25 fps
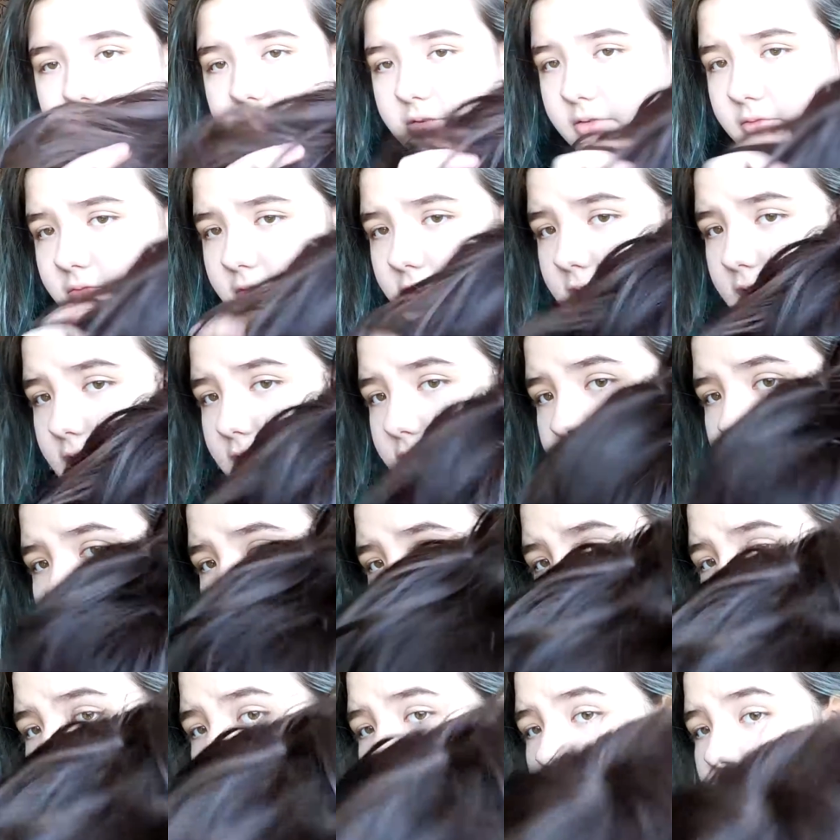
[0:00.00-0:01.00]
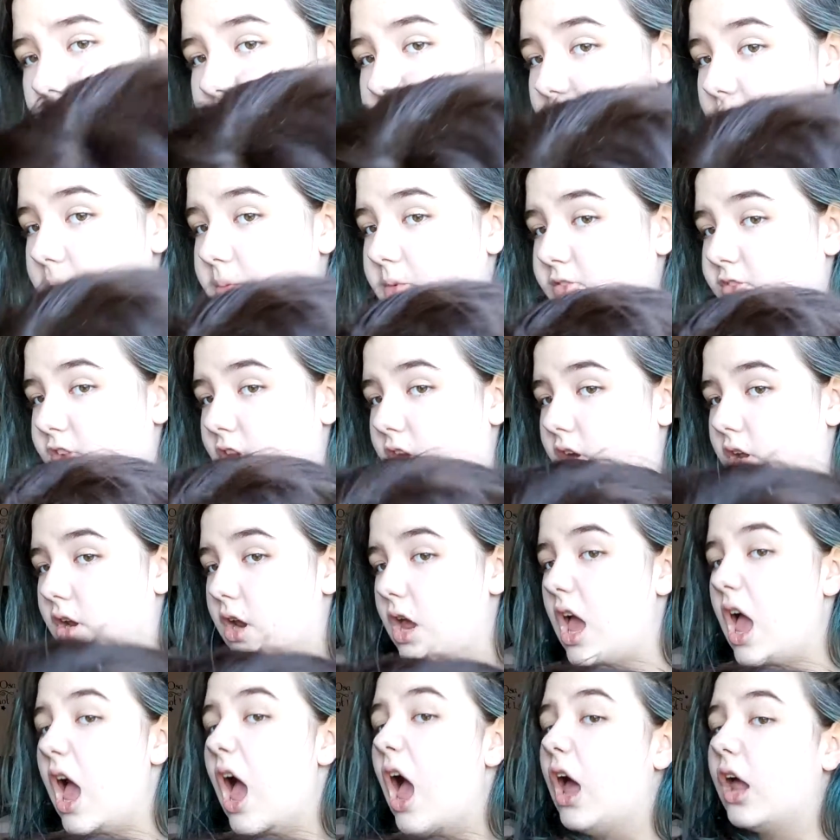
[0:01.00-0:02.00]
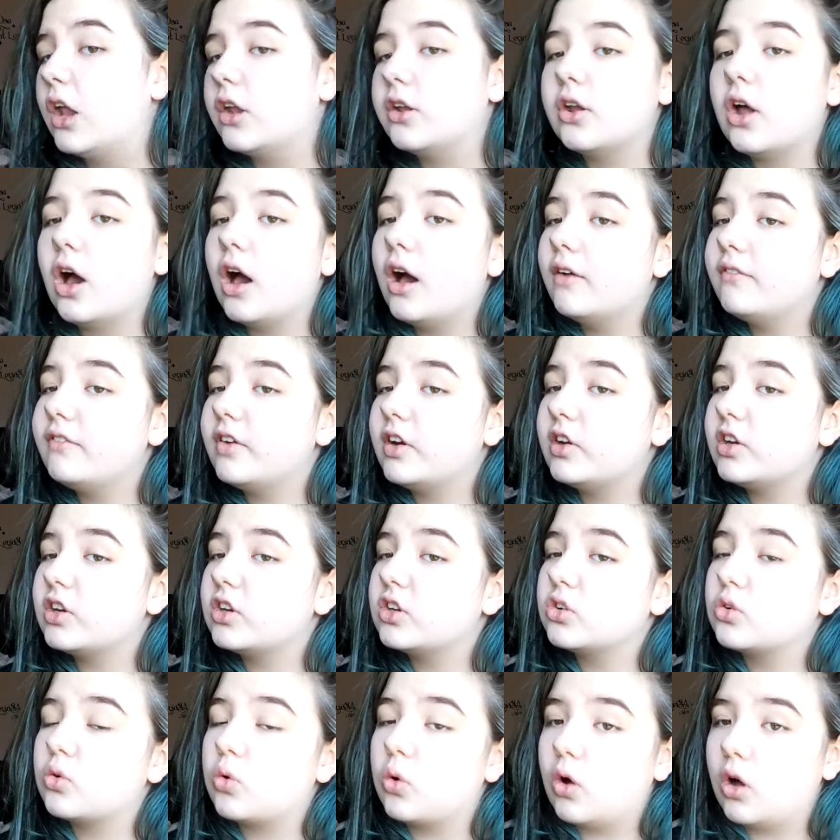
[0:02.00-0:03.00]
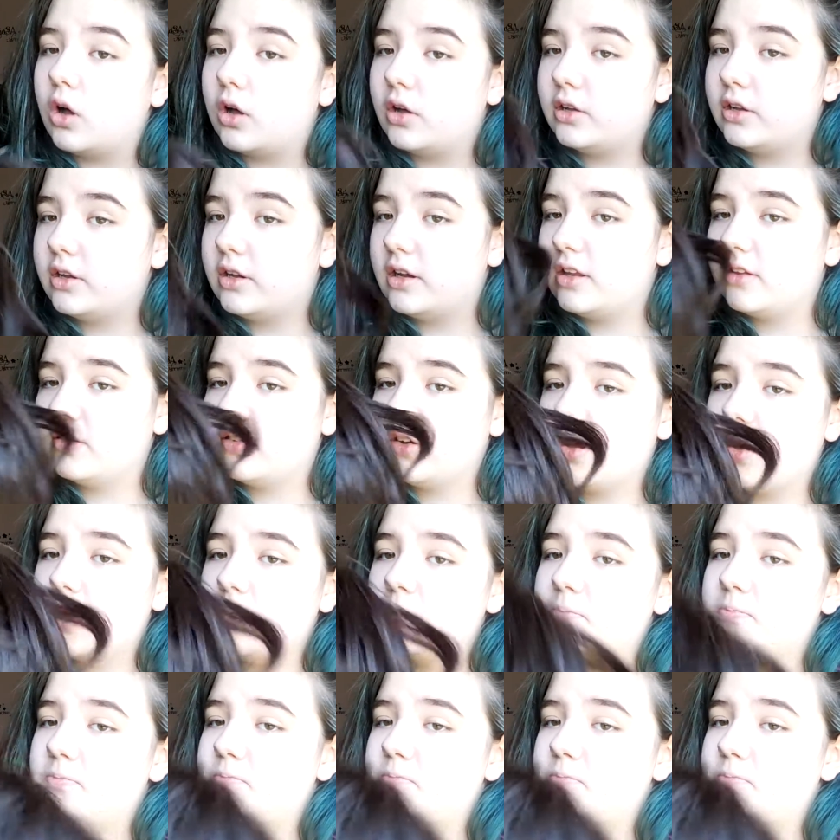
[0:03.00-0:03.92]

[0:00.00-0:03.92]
right here, on Amazon. Not very good quality. It's a